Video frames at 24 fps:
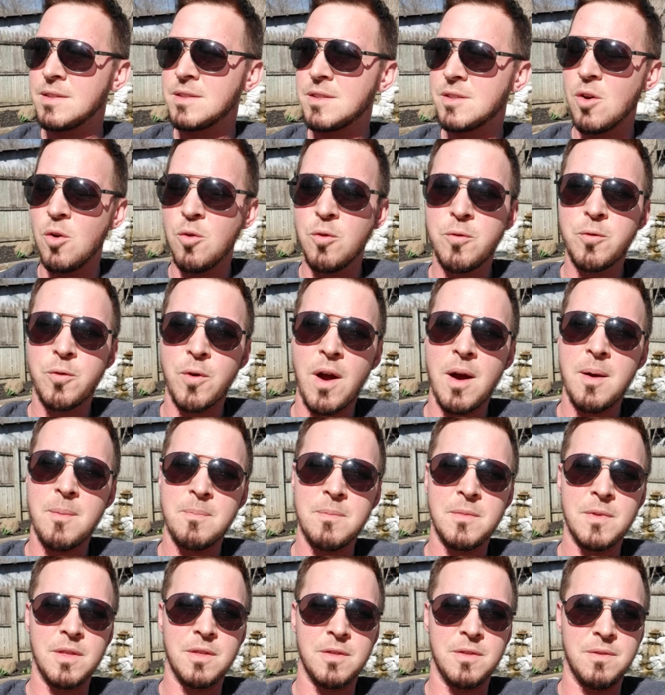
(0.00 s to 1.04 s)
So
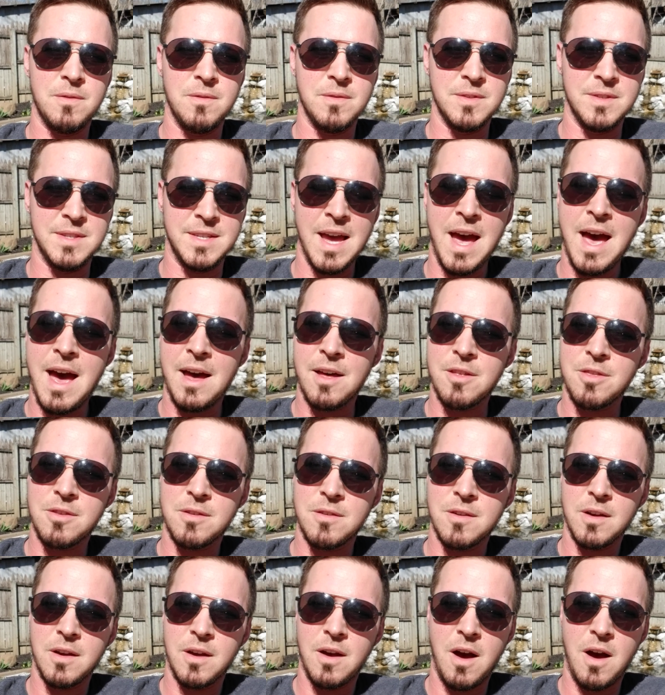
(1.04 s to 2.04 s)
from death